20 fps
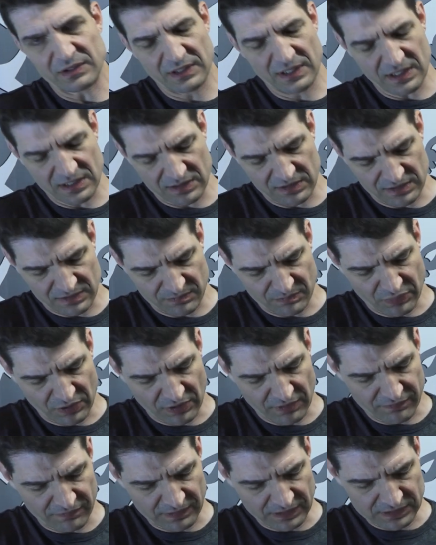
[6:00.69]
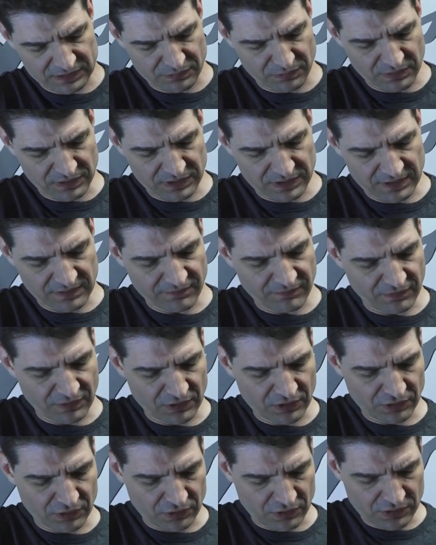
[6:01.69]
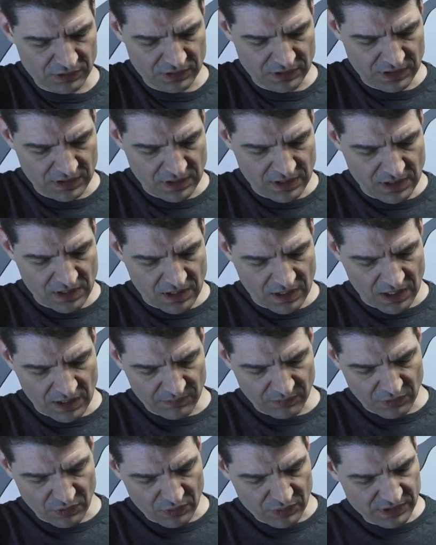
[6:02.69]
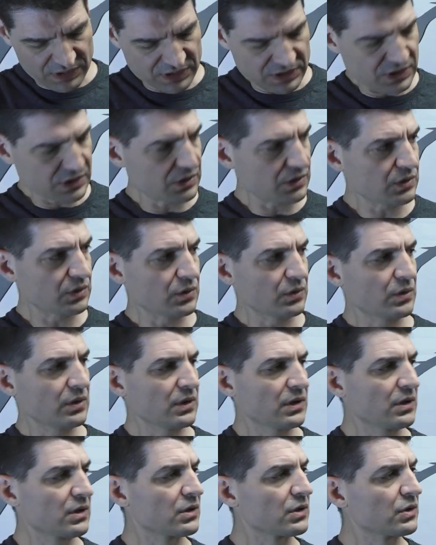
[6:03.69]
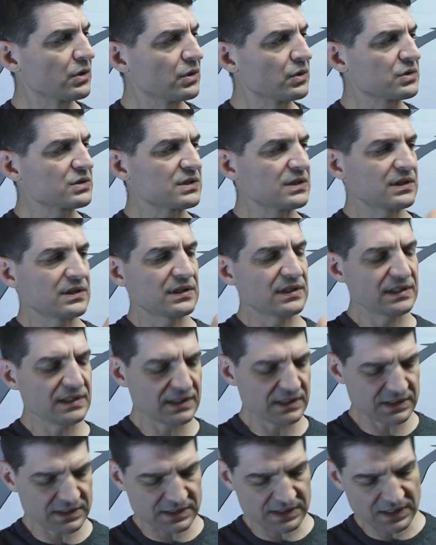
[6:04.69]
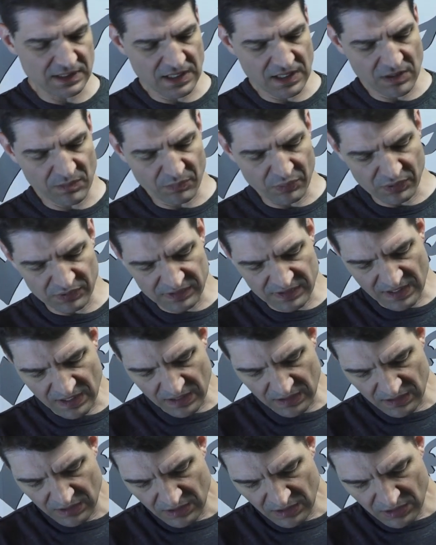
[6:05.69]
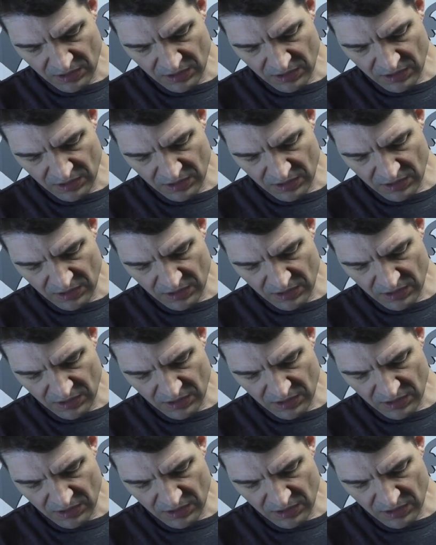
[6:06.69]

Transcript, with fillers: getting it perfect with the vertical. I'm going to loosen these and put that